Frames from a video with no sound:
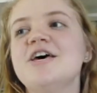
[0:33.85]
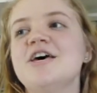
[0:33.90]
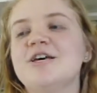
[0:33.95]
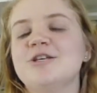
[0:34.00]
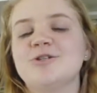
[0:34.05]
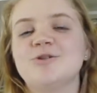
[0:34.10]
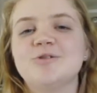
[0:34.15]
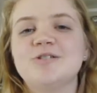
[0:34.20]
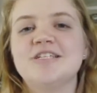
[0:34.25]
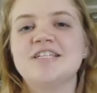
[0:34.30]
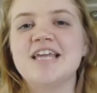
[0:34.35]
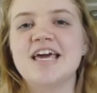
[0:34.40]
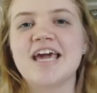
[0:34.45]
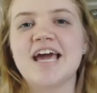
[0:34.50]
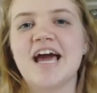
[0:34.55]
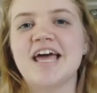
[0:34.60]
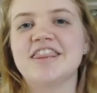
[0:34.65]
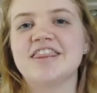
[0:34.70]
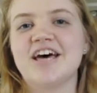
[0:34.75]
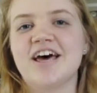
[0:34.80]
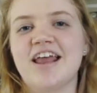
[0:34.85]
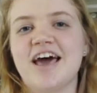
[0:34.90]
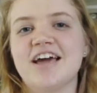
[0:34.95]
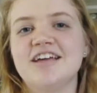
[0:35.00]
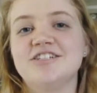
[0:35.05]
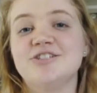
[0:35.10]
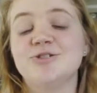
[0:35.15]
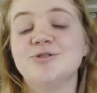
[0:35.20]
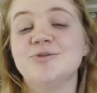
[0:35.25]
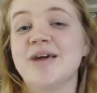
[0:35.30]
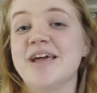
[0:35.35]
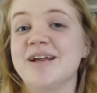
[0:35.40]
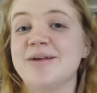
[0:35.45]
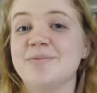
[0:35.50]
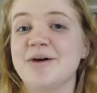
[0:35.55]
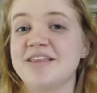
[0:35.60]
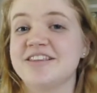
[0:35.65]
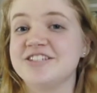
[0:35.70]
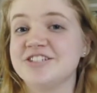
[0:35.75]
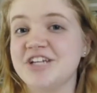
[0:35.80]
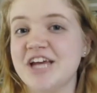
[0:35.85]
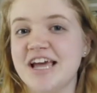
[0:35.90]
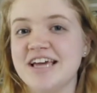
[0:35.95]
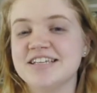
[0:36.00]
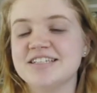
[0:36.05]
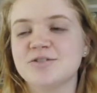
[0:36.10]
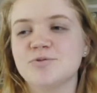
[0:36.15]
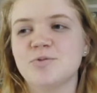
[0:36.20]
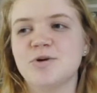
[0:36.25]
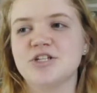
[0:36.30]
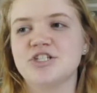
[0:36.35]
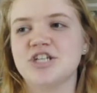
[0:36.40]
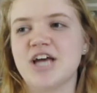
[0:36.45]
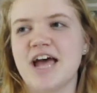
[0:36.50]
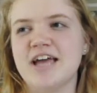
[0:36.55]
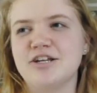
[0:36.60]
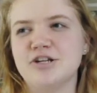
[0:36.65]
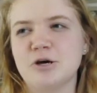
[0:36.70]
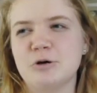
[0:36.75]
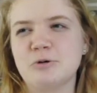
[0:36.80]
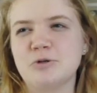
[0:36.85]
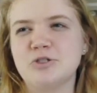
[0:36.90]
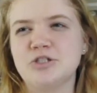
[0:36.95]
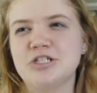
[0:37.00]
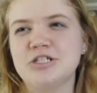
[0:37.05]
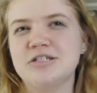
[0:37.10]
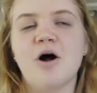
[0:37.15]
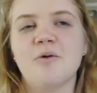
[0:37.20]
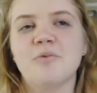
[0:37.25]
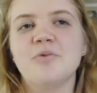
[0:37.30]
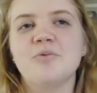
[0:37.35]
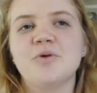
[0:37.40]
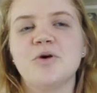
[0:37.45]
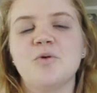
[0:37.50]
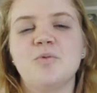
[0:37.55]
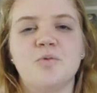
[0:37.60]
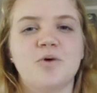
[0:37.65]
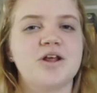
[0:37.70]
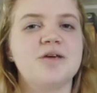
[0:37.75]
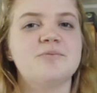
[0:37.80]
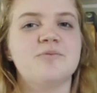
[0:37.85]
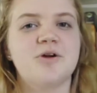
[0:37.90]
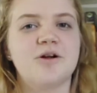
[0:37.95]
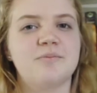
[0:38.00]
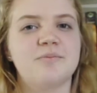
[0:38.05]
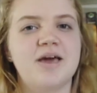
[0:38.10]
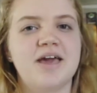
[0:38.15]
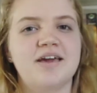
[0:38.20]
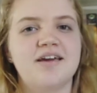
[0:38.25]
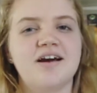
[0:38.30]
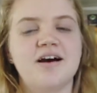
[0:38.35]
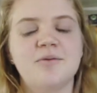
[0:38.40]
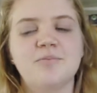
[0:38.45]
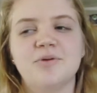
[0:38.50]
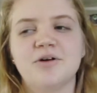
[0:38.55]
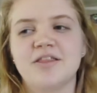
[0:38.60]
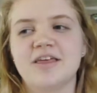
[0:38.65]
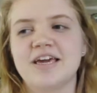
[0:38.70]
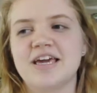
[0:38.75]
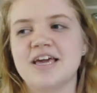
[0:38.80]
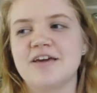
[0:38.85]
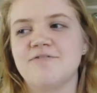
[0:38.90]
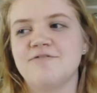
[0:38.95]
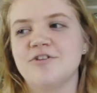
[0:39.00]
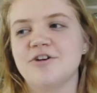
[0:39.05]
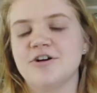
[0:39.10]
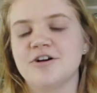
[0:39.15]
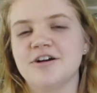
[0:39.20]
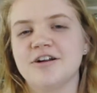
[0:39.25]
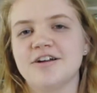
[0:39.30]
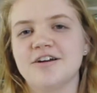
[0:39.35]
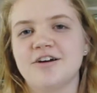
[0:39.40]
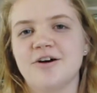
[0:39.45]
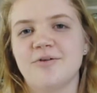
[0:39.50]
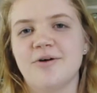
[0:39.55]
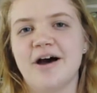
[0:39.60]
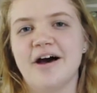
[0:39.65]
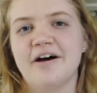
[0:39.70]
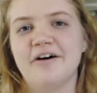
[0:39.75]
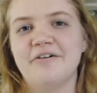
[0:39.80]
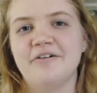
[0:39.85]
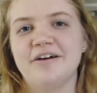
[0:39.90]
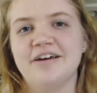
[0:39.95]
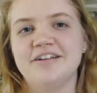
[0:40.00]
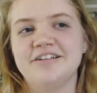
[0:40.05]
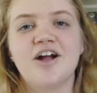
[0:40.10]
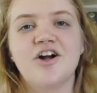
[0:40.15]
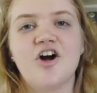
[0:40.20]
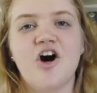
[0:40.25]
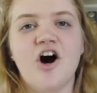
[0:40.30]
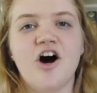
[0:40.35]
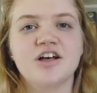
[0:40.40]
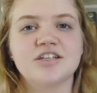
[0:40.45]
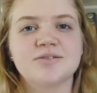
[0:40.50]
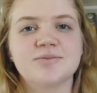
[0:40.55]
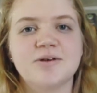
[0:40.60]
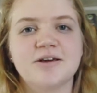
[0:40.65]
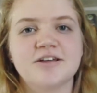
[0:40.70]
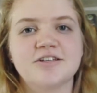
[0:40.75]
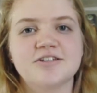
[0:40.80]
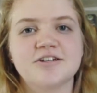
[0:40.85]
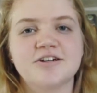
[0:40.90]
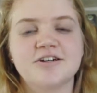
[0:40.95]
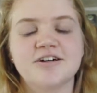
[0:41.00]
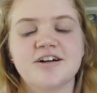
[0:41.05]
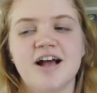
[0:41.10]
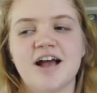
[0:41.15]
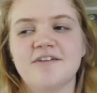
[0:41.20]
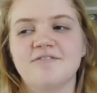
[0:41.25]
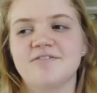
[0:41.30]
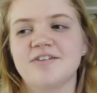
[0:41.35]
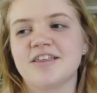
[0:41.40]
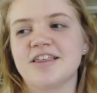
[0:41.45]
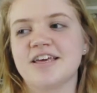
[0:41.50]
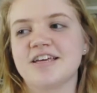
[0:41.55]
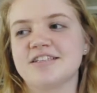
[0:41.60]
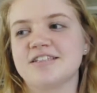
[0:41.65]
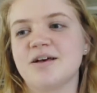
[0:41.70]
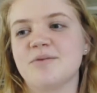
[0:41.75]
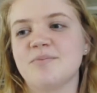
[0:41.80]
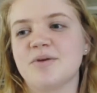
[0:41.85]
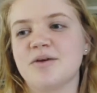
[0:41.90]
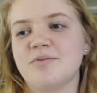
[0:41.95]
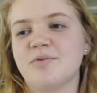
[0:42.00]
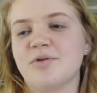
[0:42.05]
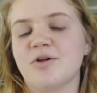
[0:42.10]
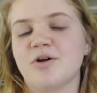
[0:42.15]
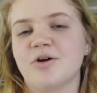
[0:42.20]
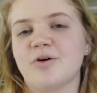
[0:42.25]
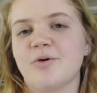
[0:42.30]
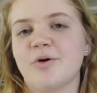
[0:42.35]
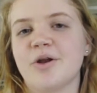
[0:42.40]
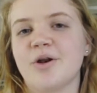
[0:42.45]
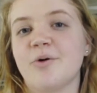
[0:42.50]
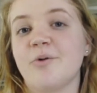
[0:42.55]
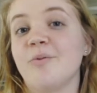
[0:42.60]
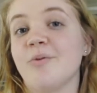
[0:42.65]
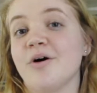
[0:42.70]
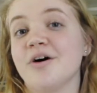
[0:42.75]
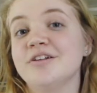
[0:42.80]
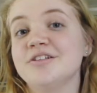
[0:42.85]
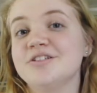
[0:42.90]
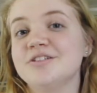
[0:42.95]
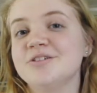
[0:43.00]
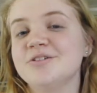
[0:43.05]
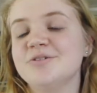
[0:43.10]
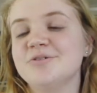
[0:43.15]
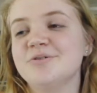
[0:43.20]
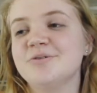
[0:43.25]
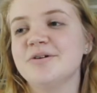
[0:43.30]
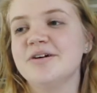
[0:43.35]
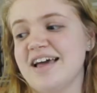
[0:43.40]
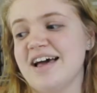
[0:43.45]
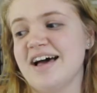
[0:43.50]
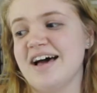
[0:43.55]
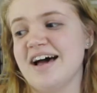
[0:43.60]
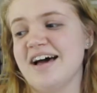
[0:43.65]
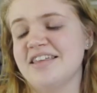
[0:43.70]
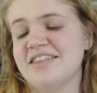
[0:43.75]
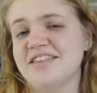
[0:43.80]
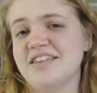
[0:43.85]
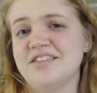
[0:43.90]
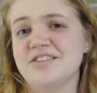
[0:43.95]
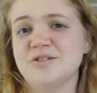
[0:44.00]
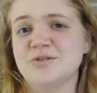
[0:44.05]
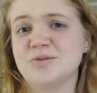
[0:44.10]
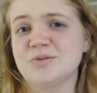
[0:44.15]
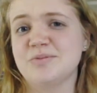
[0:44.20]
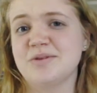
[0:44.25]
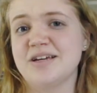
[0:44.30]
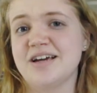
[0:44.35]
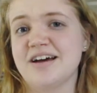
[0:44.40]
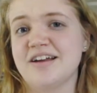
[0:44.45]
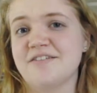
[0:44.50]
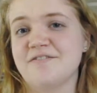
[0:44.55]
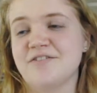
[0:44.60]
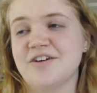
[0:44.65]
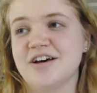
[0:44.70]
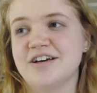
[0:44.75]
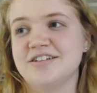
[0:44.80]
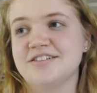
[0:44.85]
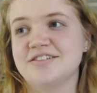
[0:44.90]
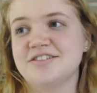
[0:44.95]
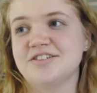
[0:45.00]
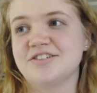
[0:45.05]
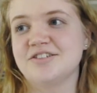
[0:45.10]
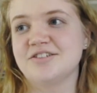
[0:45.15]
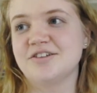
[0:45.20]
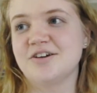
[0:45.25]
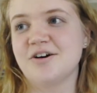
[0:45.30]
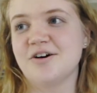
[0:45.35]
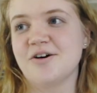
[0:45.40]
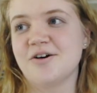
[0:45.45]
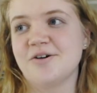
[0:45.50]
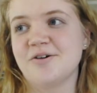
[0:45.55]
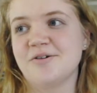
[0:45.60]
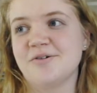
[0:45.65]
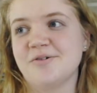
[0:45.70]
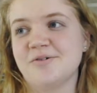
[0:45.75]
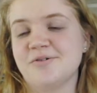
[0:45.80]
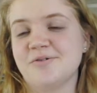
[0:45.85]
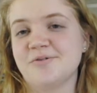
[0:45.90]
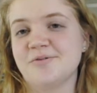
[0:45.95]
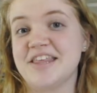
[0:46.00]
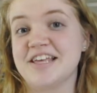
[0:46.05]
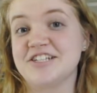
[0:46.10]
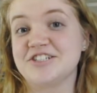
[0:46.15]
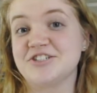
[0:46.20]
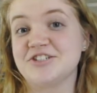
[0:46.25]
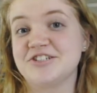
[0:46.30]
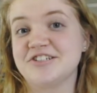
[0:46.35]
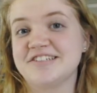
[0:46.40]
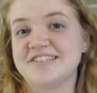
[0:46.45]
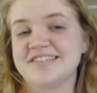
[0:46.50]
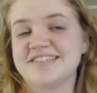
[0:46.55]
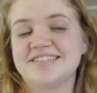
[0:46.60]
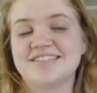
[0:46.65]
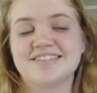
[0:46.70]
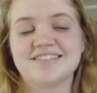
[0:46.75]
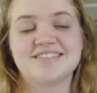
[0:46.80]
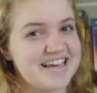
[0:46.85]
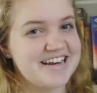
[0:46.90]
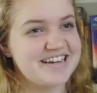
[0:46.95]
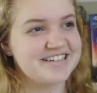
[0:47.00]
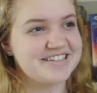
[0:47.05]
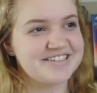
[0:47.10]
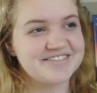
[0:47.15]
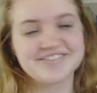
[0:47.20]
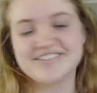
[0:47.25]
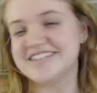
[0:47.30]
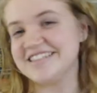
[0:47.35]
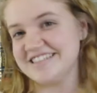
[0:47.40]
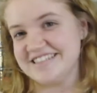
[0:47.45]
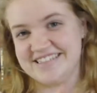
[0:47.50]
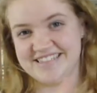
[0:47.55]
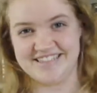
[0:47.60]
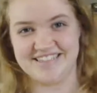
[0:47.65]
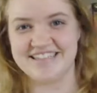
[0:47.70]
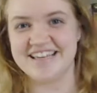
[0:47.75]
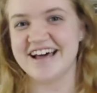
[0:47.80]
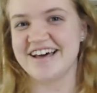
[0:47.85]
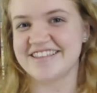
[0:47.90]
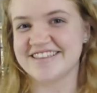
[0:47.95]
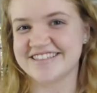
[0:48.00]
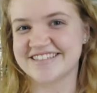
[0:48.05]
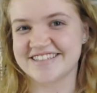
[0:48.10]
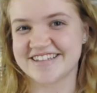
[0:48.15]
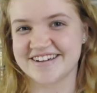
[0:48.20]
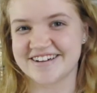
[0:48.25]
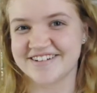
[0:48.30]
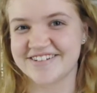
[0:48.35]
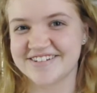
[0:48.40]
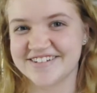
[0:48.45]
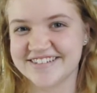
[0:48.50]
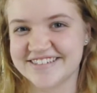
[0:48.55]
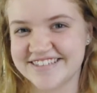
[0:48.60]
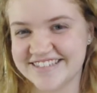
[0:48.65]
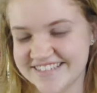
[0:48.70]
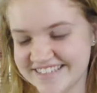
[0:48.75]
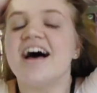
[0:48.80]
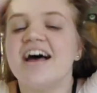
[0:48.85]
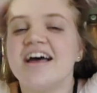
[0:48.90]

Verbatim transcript: So today I thought I'd do Annabeth Chase, which I know she probably wouldn't wear makeup, but like if you're gonna go out and, and cosplay as her, I feel like some people are going to want to. Yeah, I thought this would be kind of fun, so let's just get into it and see see how this goes.